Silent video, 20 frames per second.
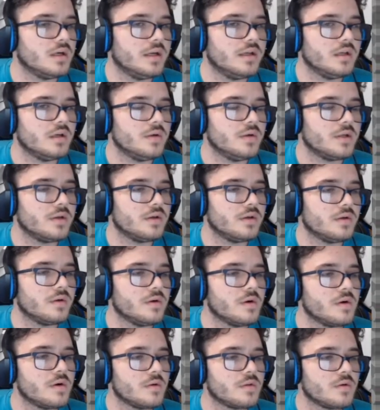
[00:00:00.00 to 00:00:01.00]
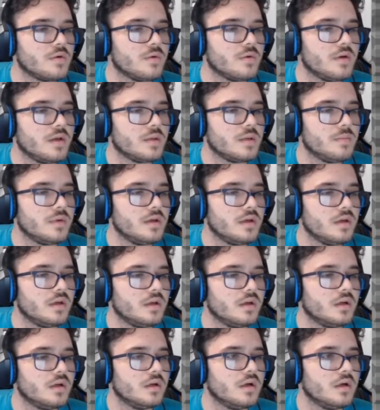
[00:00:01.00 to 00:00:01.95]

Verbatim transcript: I know it could Earthquake me.